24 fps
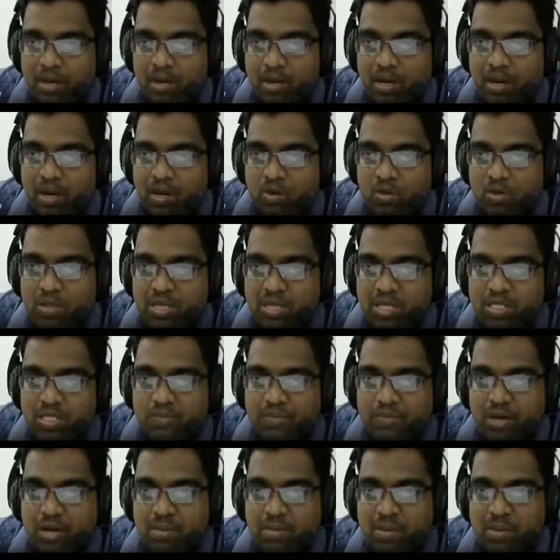Now this
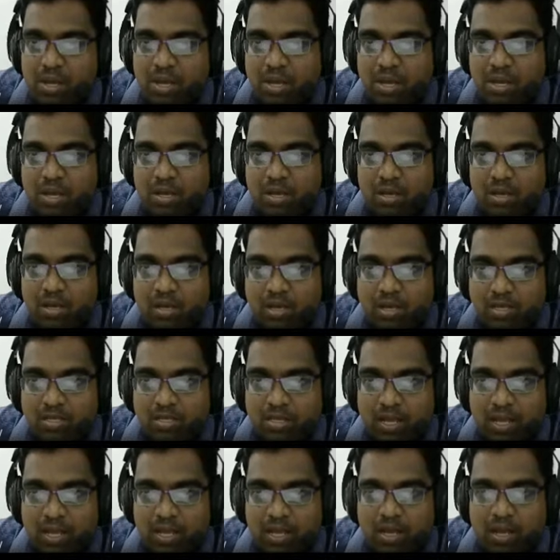formula is
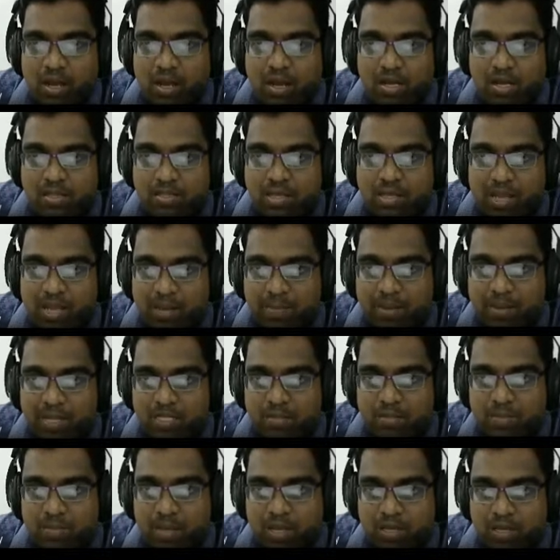like cos A plus
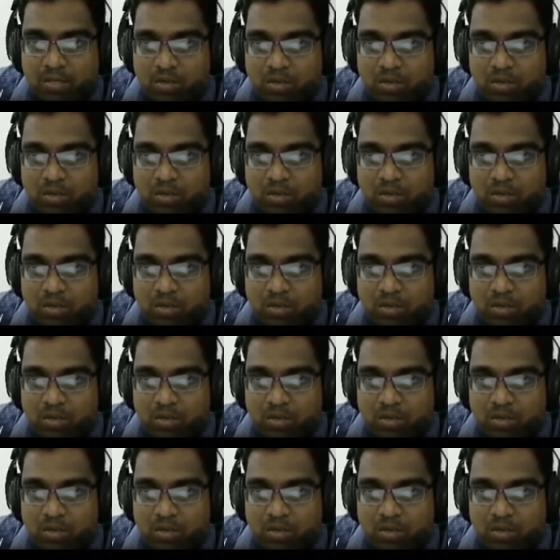B.